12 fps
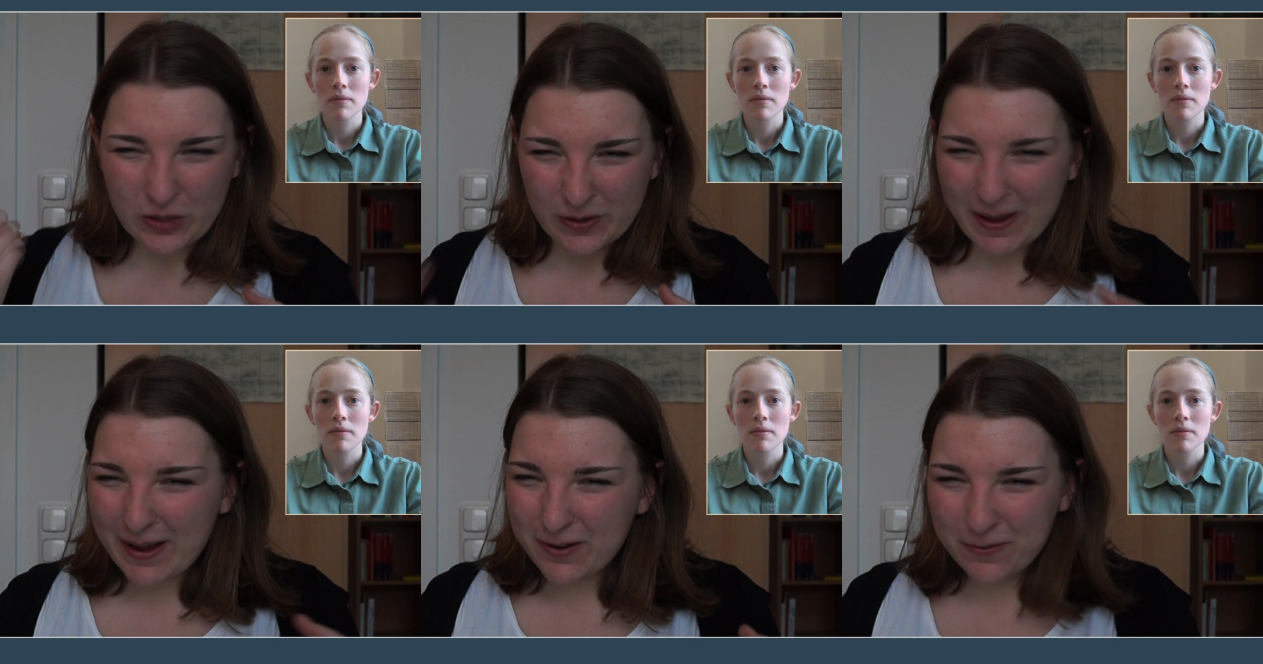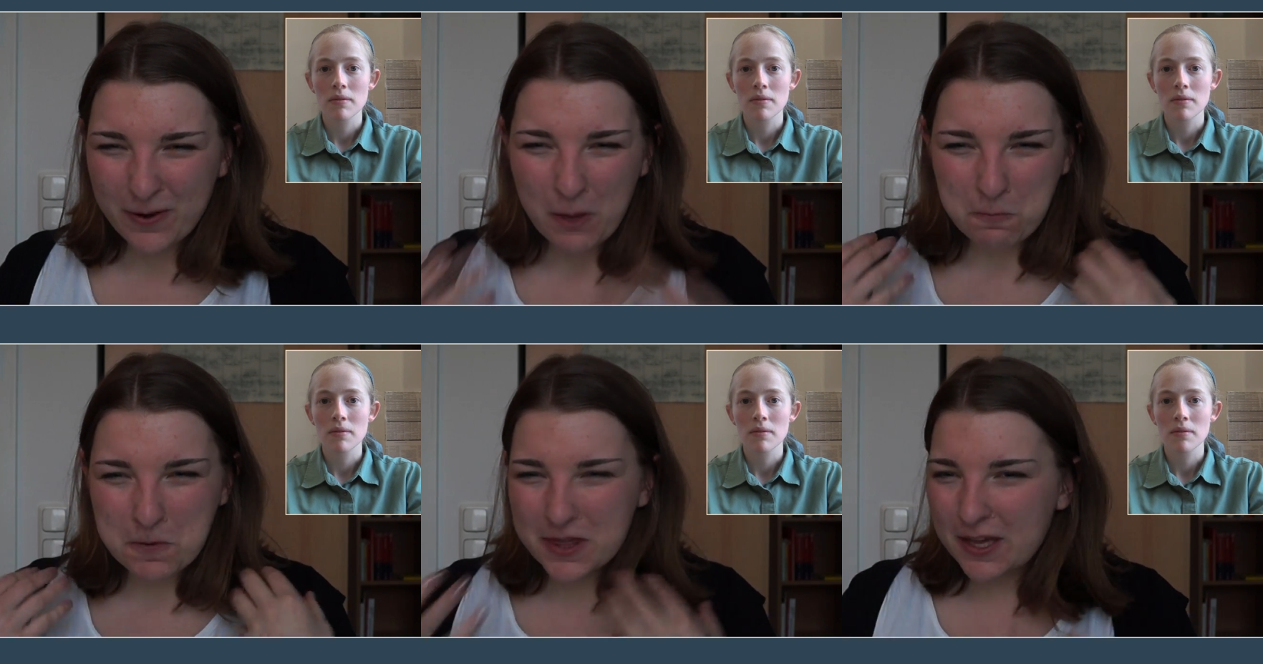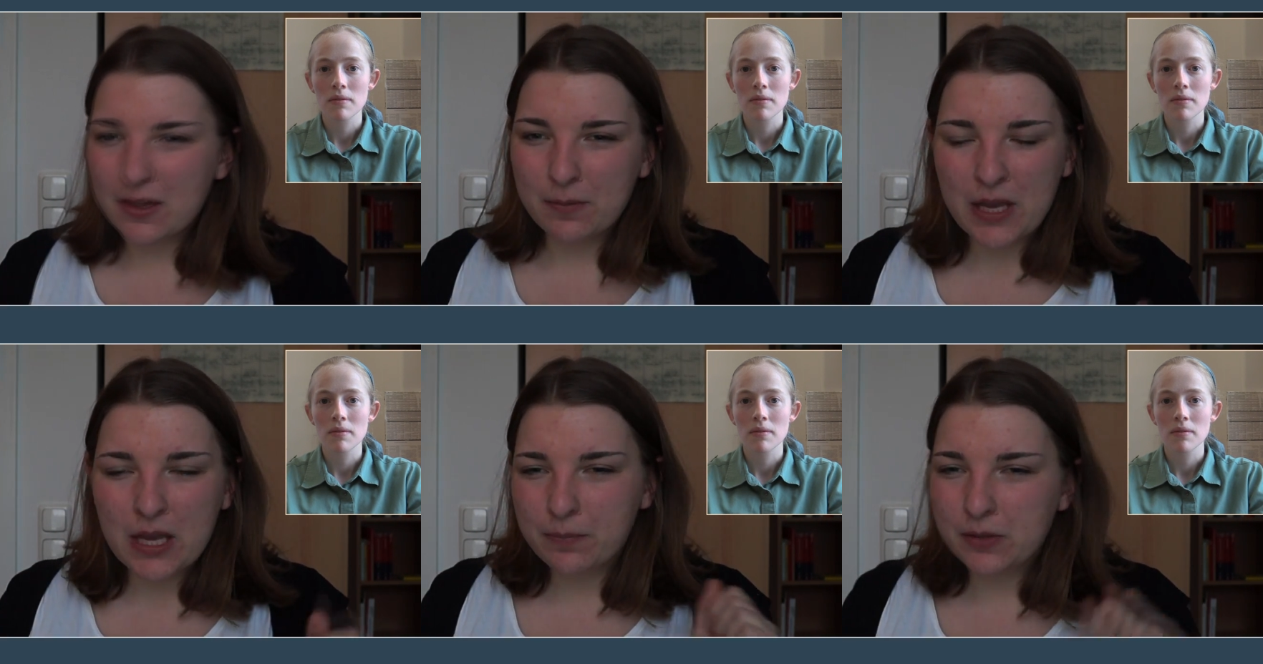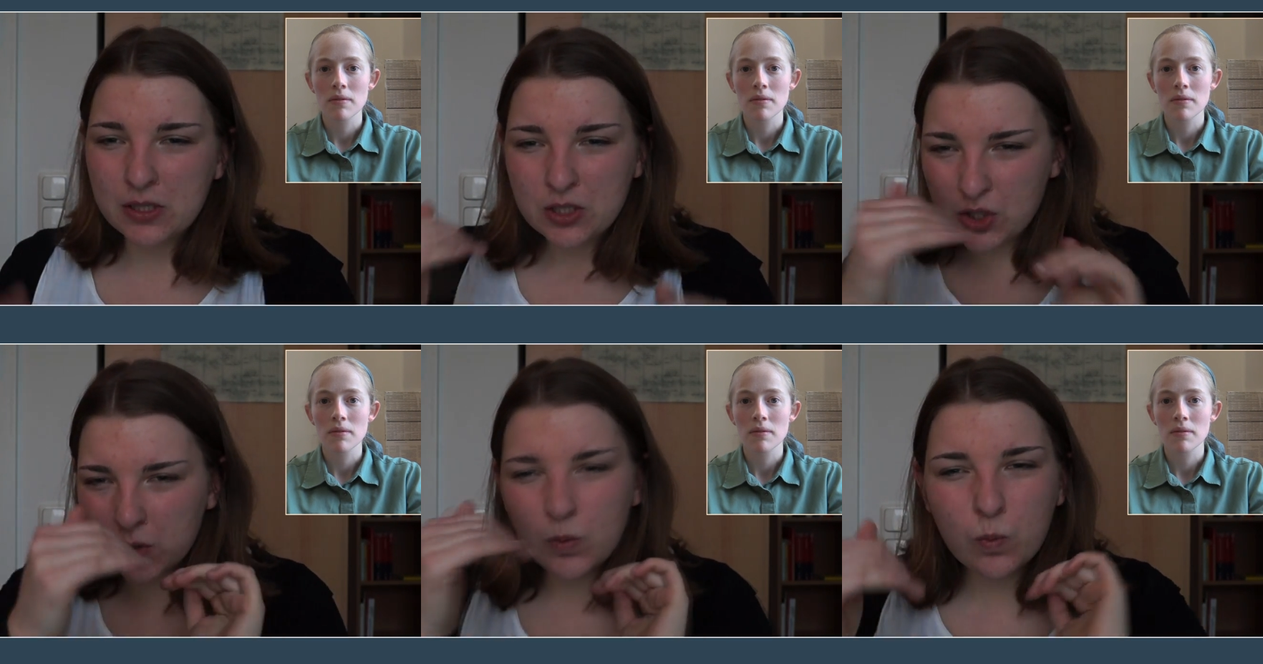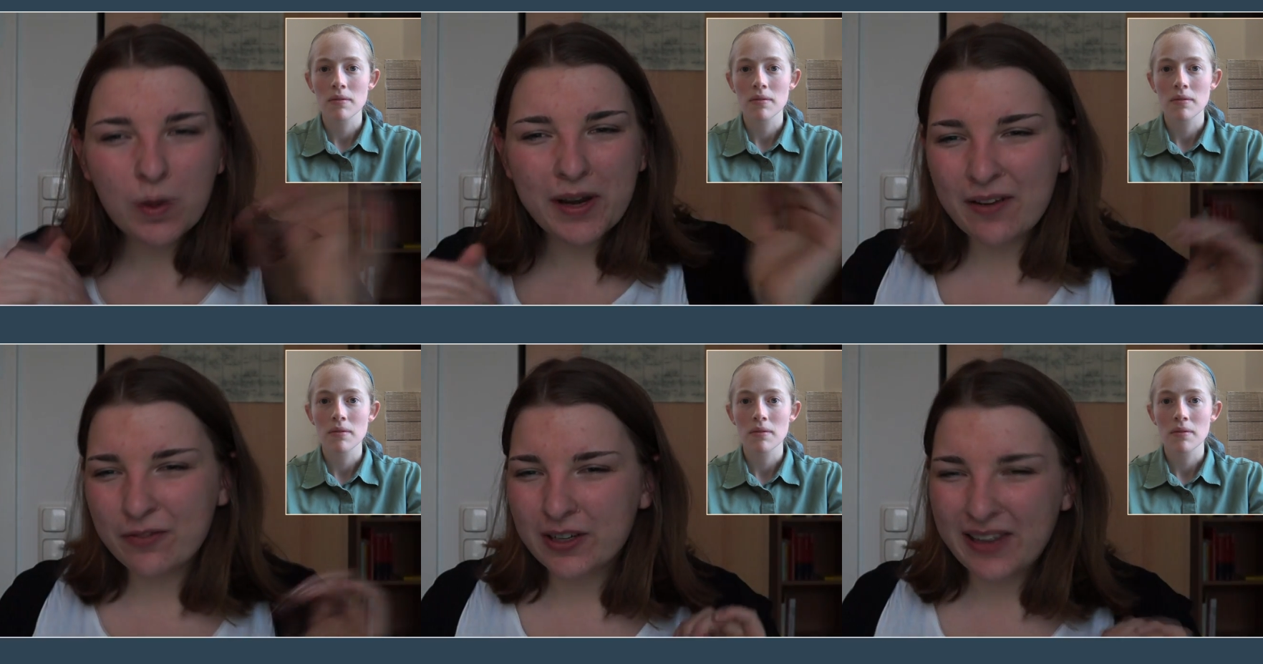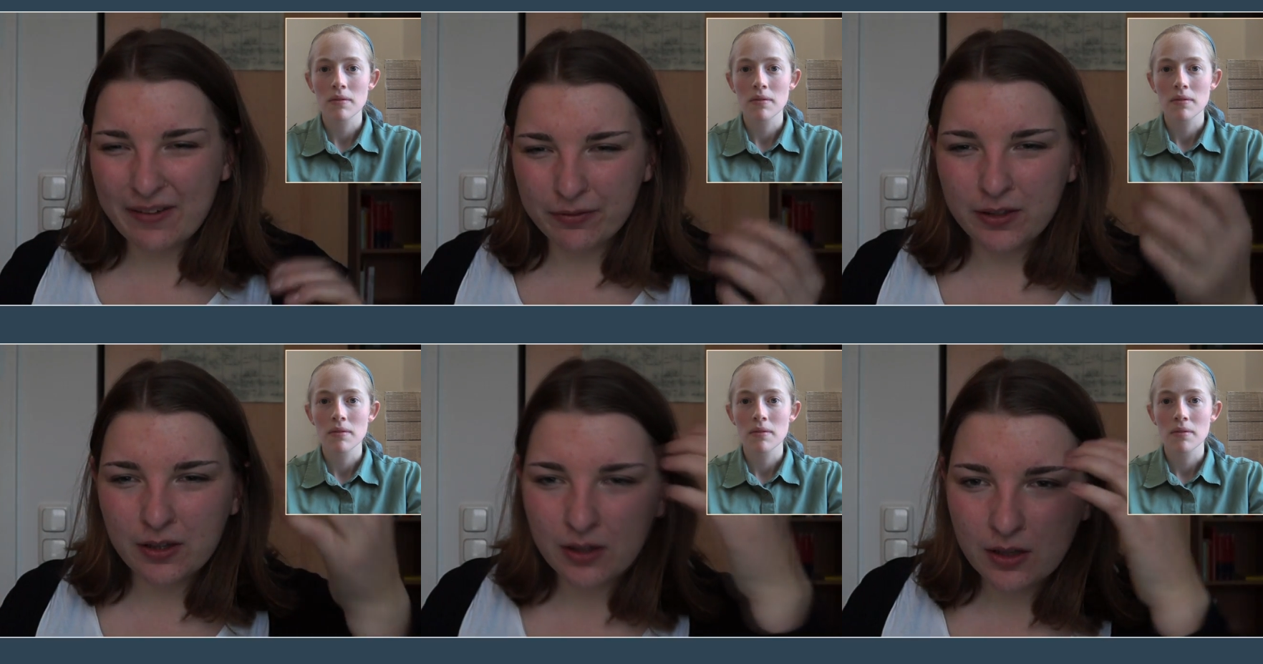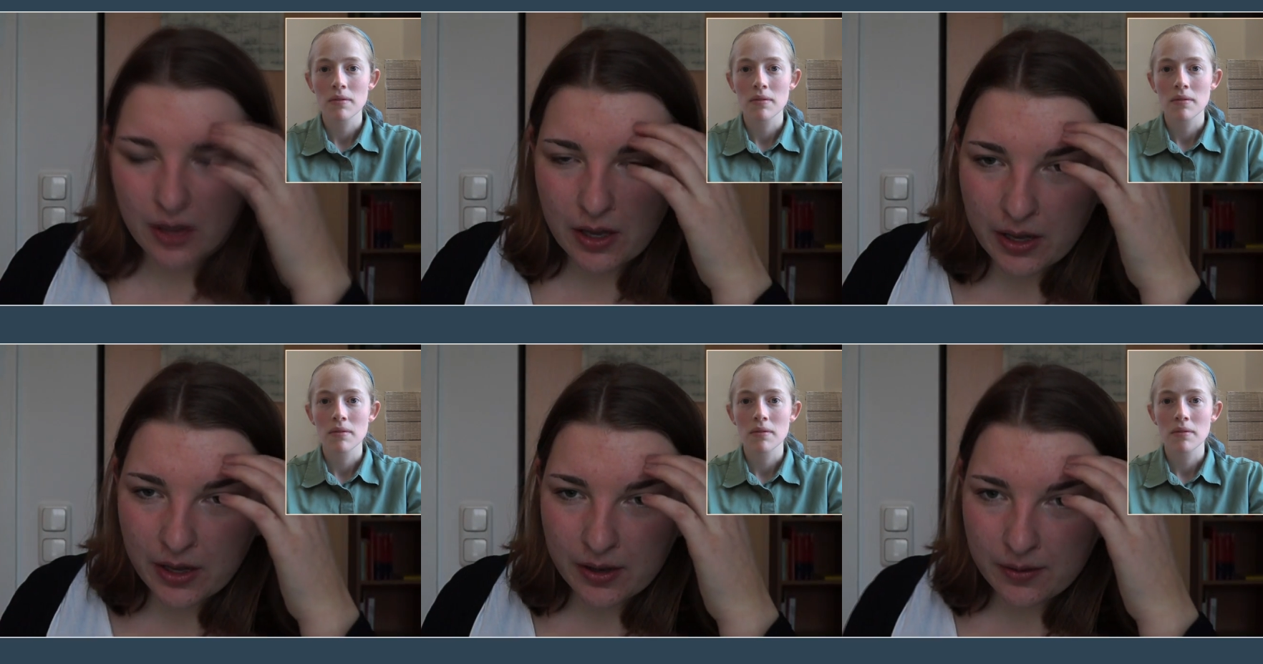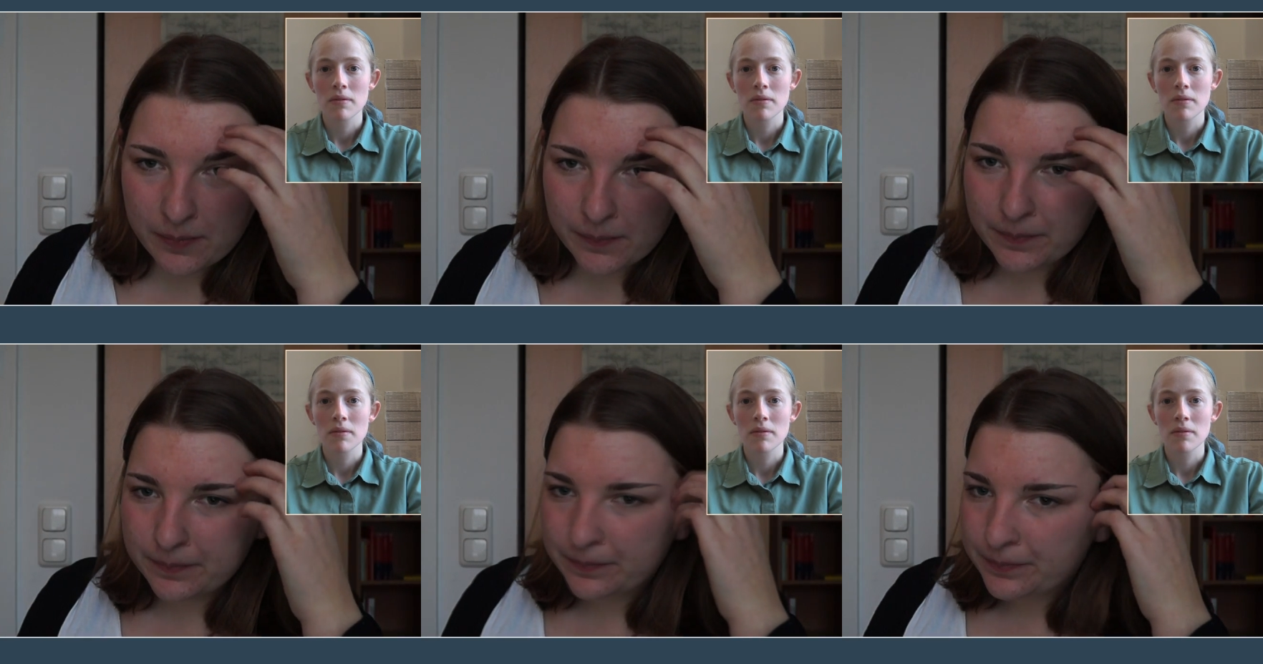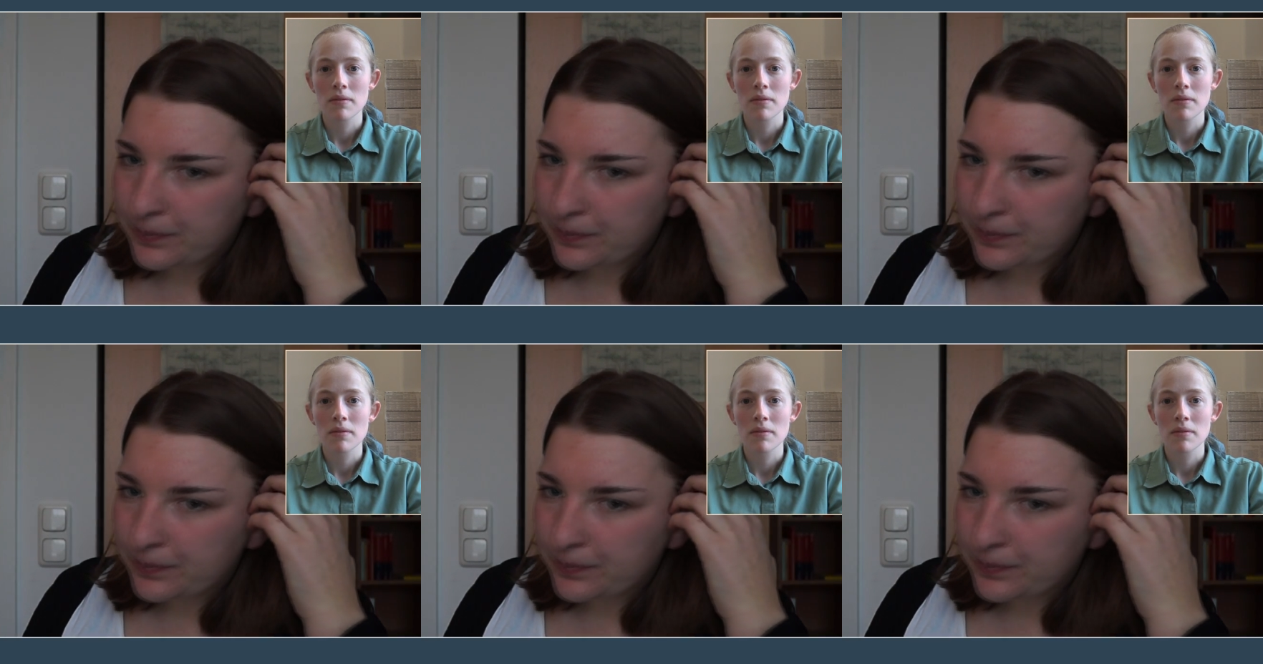Speaker 1: your life with other people to whatever level um,